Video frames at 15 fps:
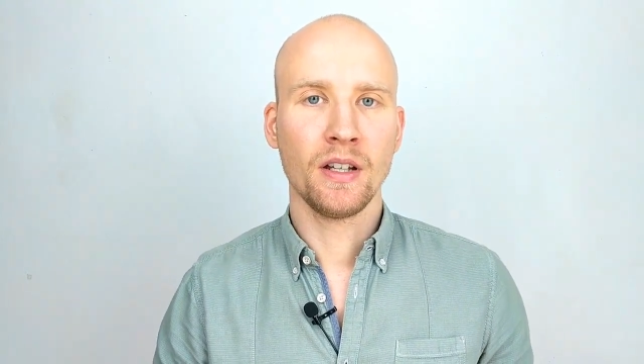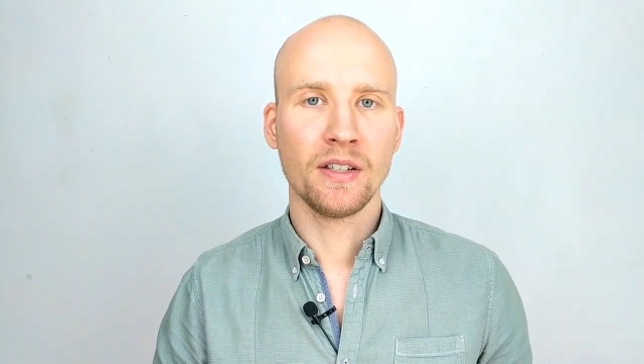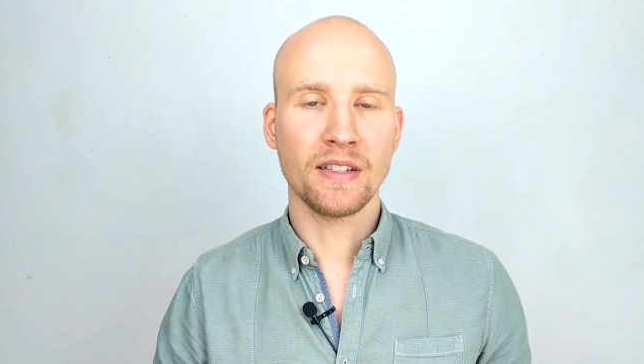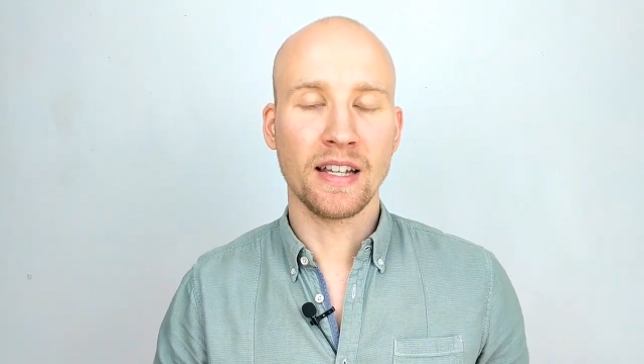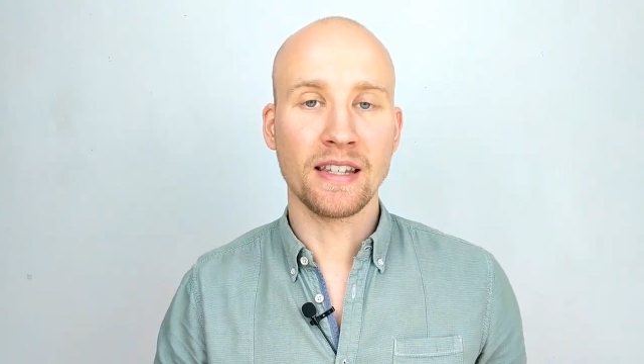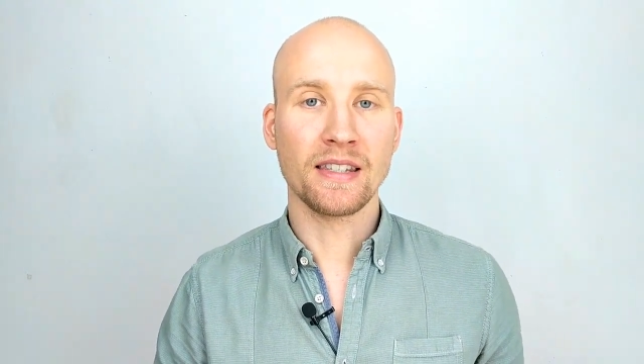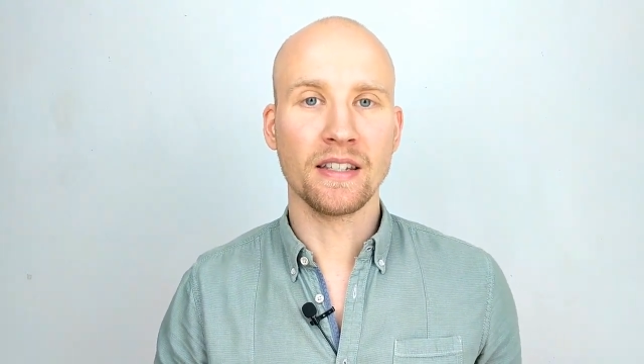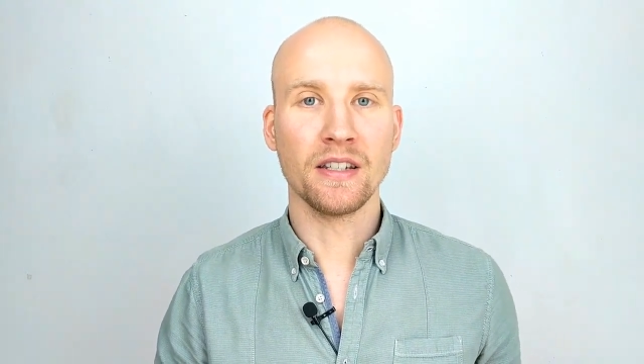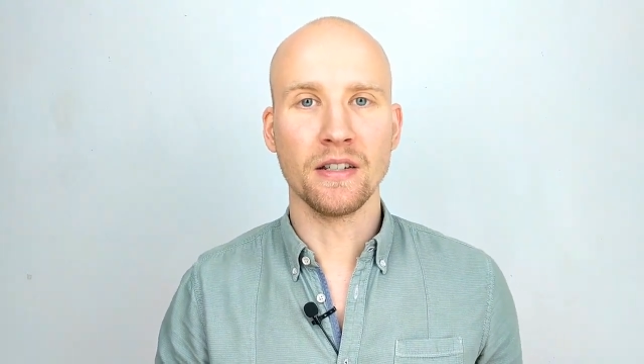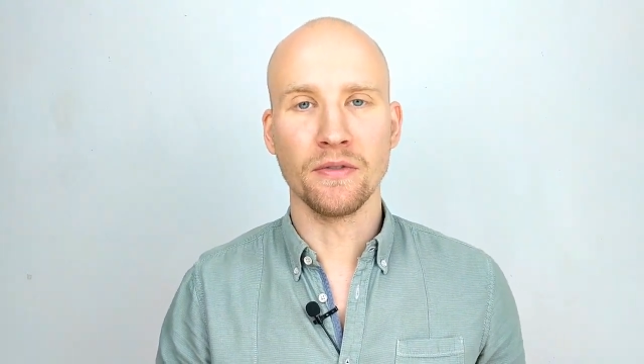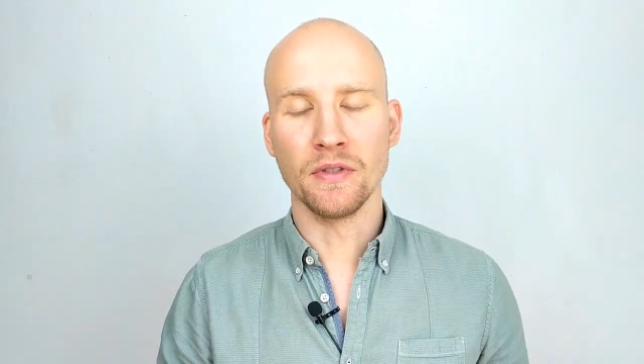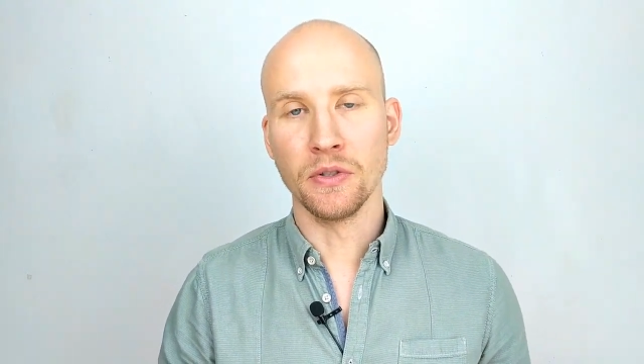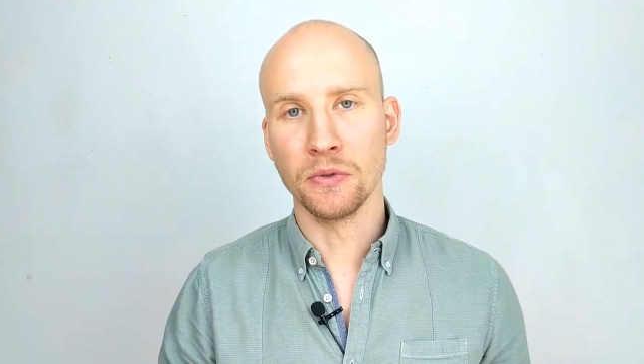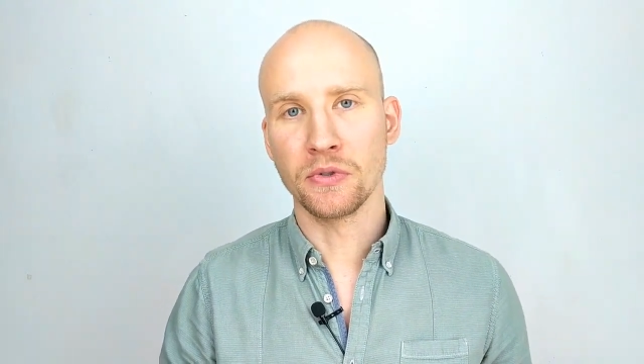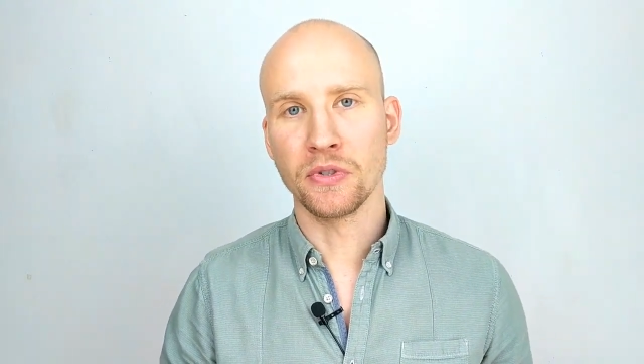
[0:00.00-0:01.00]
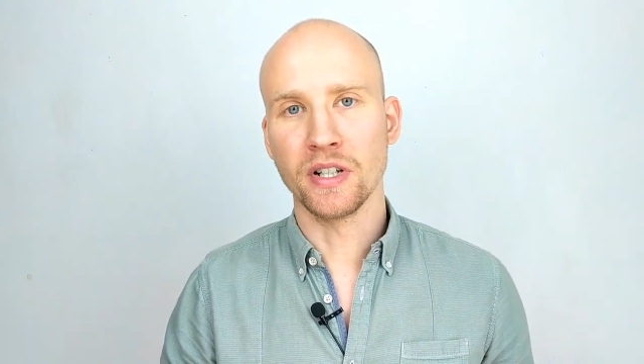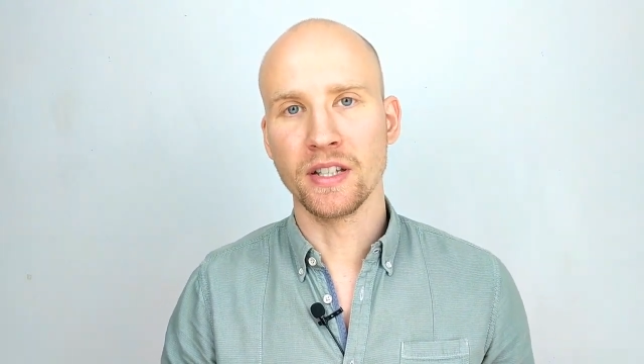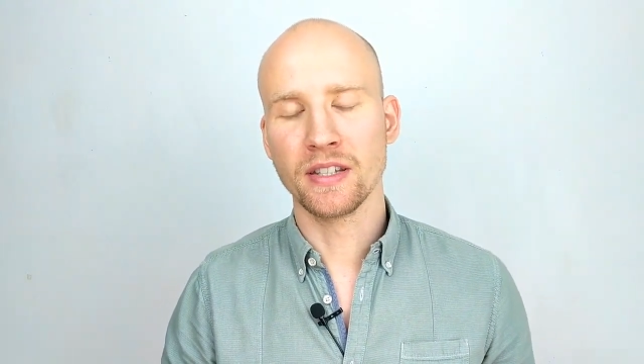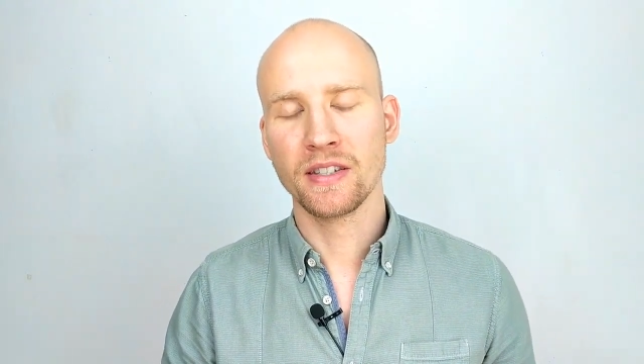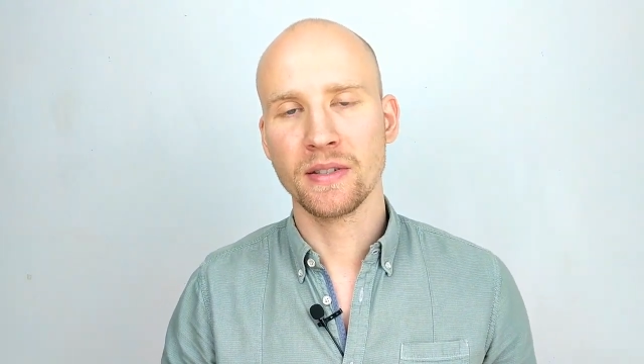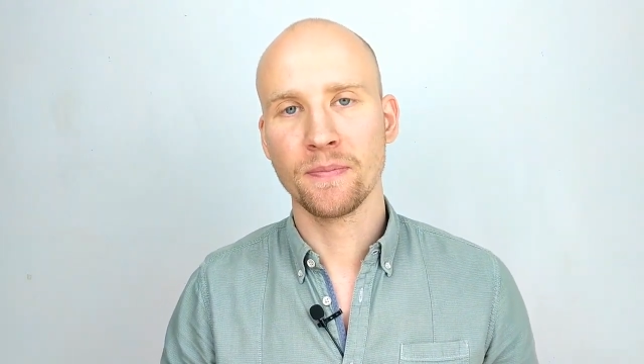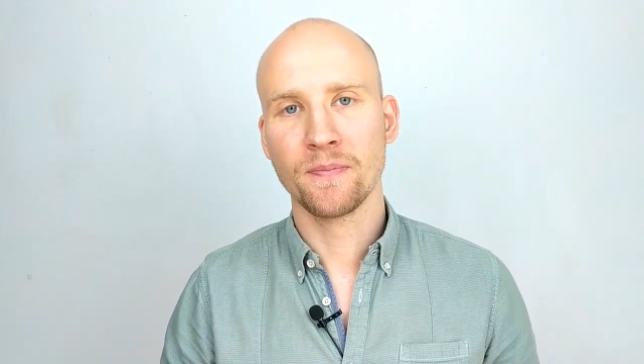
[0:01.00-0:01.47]
sensitive
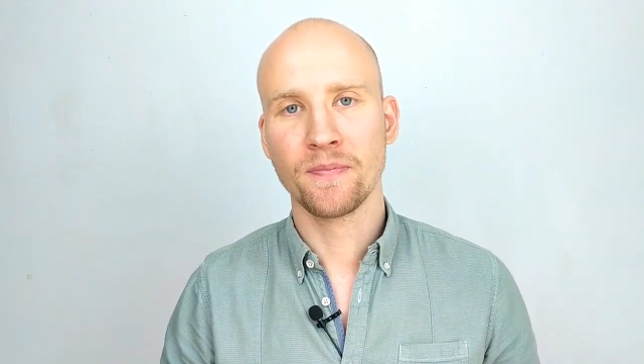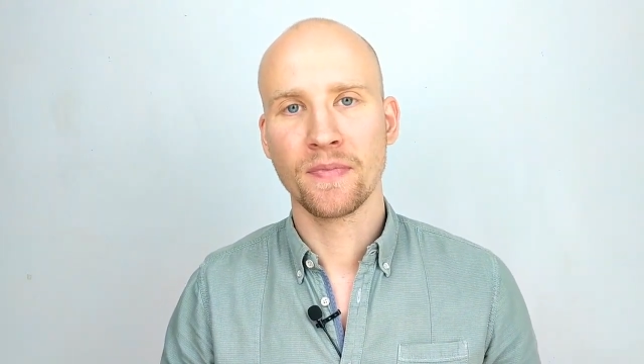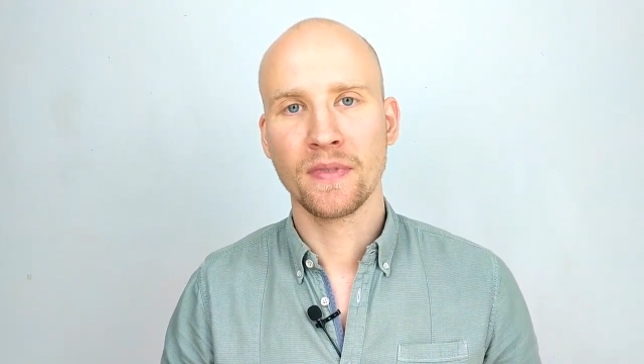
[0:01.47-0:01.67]
nutrients.